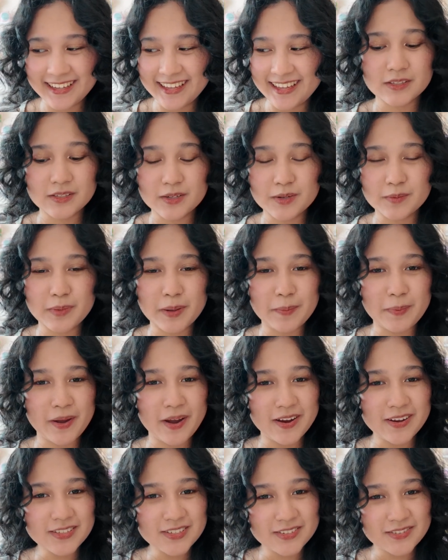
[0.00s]
So my
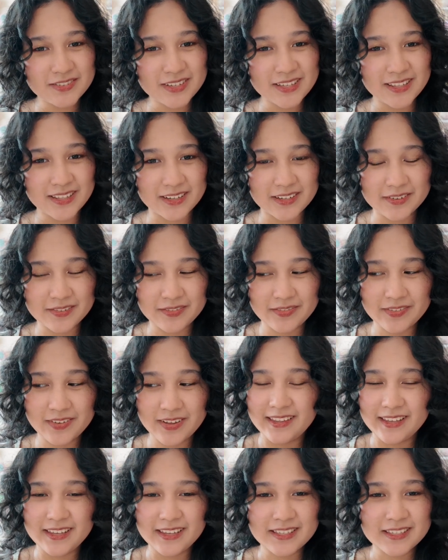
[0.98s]
parents really love
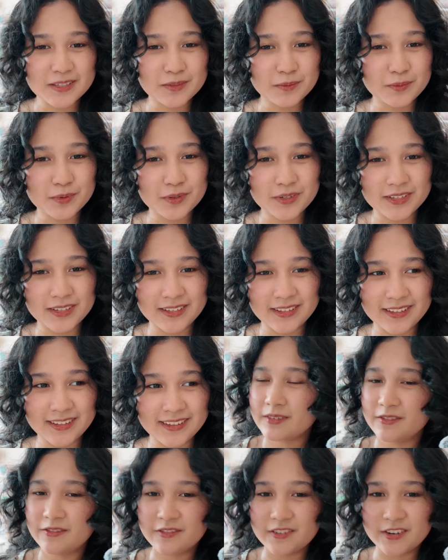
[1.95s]
these wooden
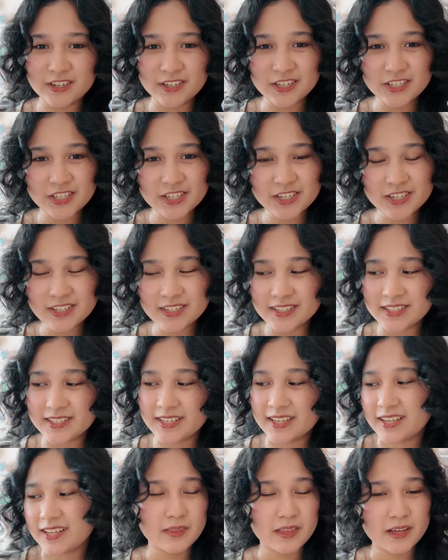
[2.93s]
furnitures.
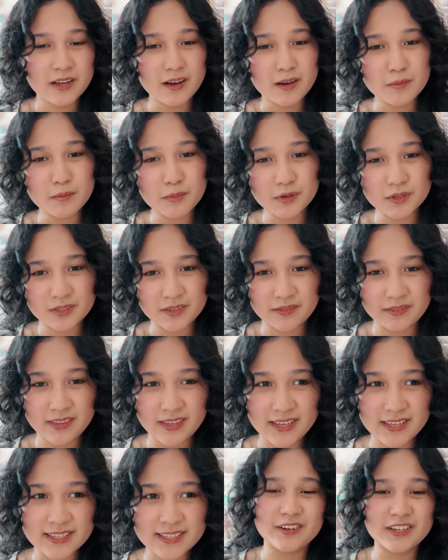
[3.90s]
They got most of
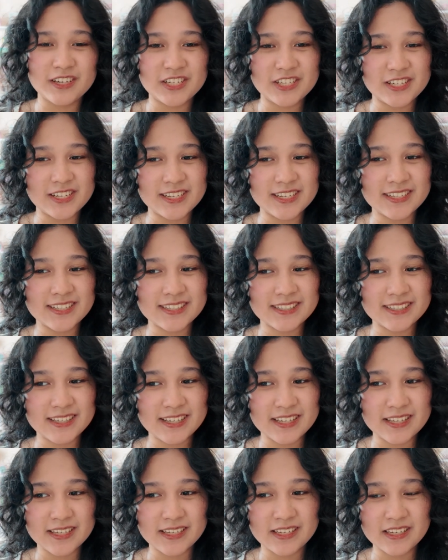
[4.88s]
these furnishings
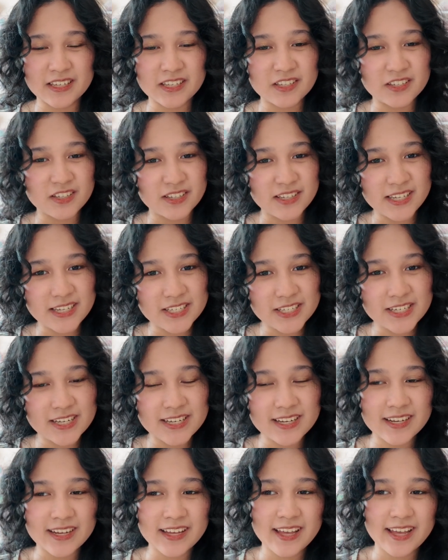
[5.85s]
in
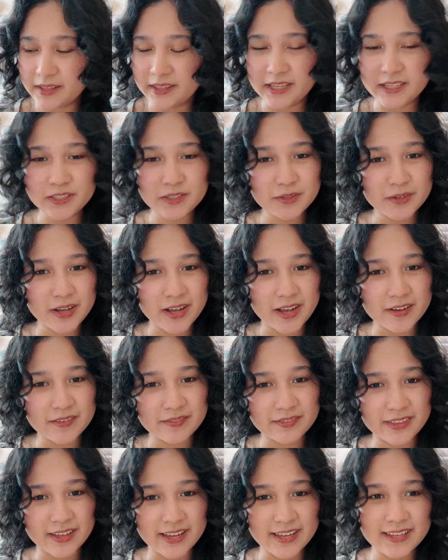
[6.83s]
Indonesia. They do
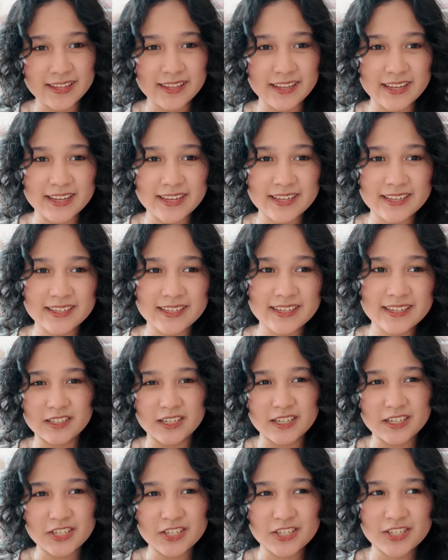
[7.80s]
have that like
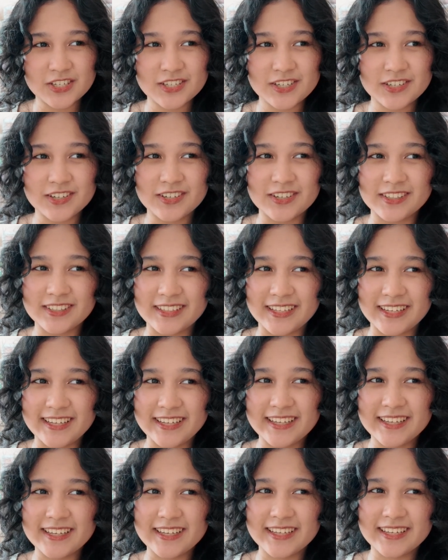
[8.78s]
Dutch or
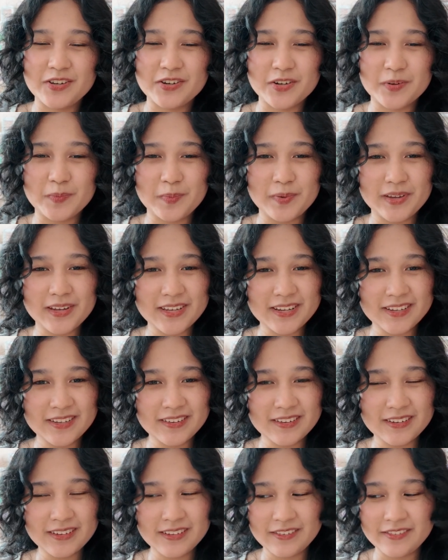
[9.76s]
like
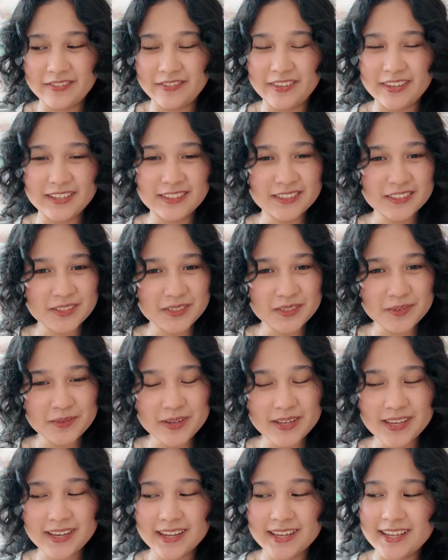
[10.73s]
European feel to
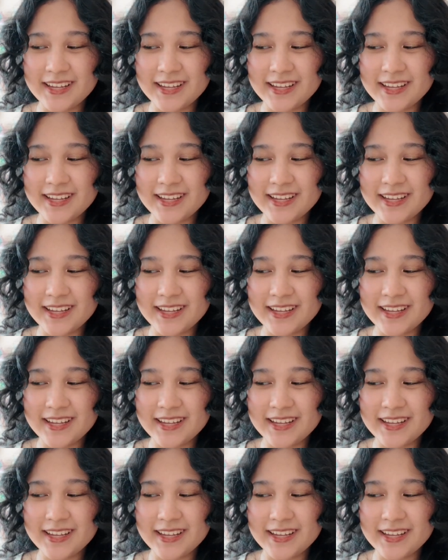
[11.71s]
it.